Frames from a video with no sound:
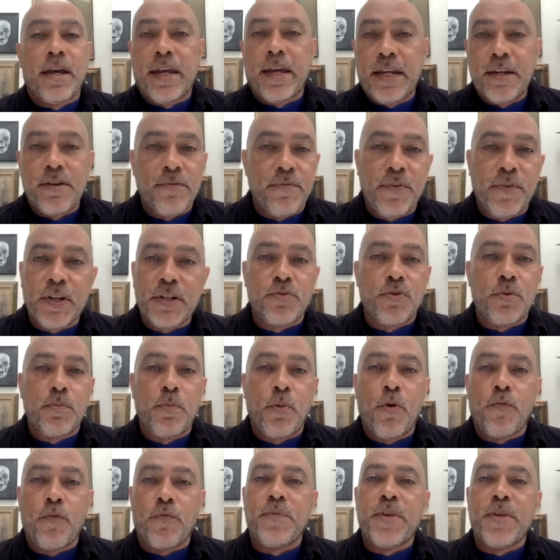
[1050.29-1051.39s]
Hidden Figures
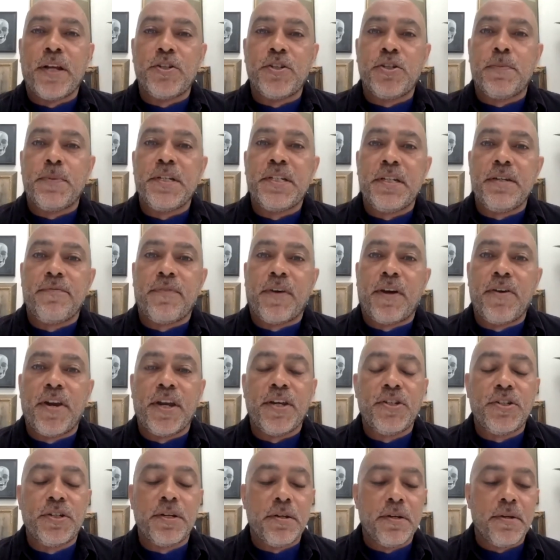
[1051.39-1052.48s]
Report from the LGBT
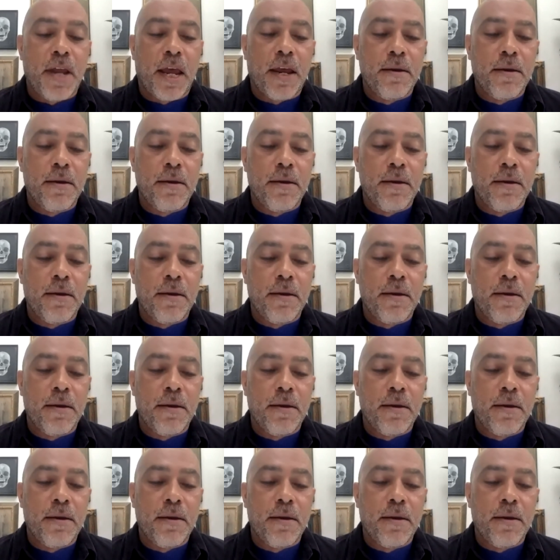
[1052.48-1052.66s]
Foundation,